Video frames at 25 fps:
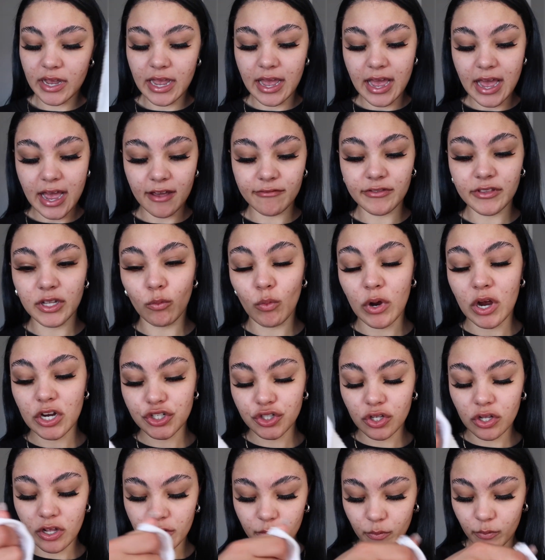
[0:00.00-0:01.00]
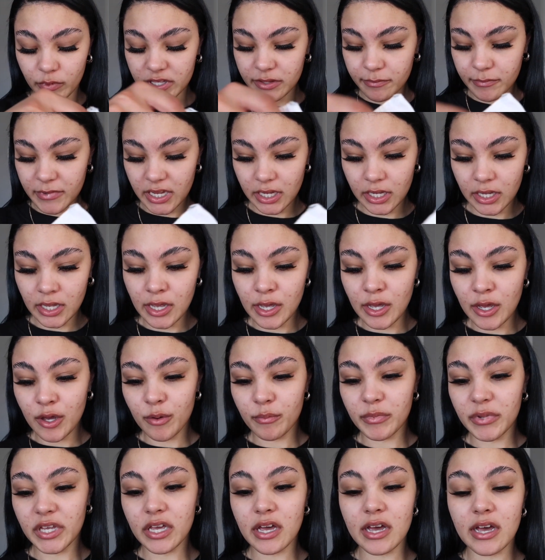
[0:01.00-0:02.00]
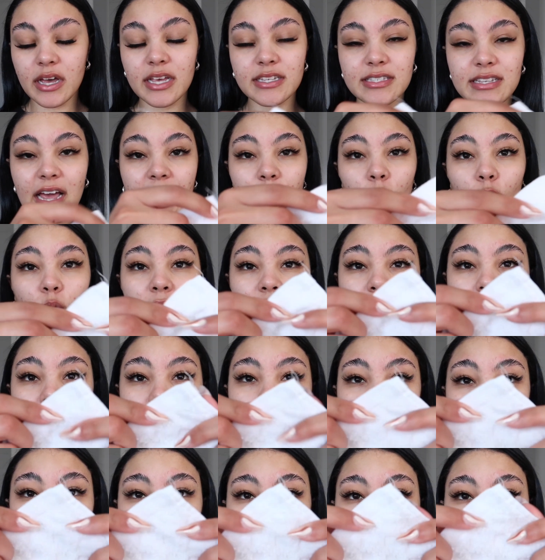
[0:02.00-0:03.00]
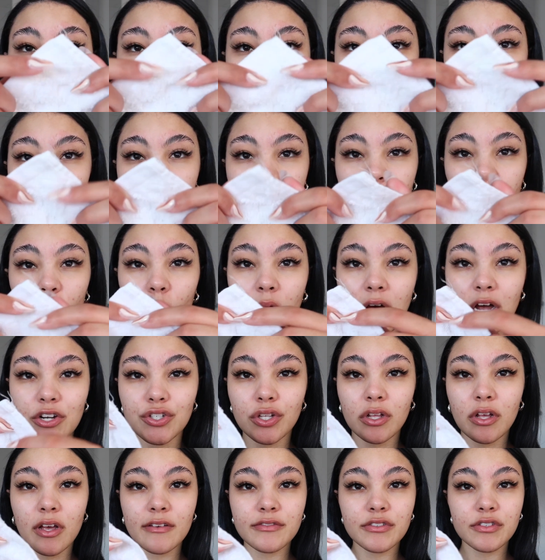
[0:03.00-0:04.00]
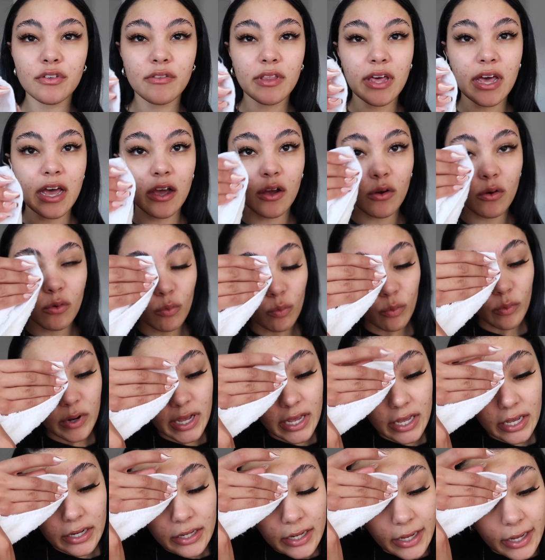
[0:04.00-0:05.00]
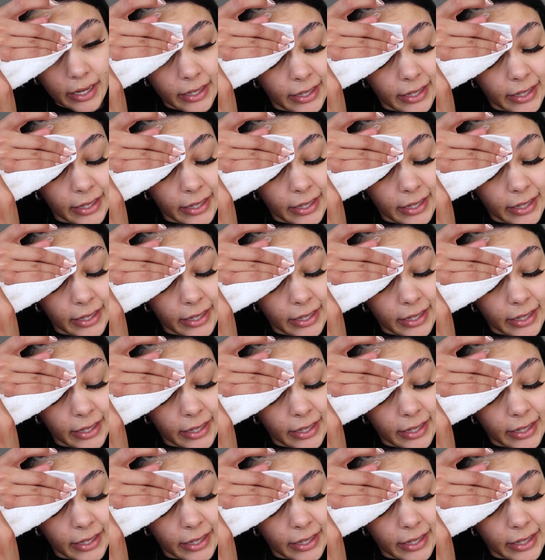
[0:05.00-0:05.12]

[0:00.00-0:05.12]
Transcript: I have the washcloth with me, because I wet the little edge of the washcloth so that when it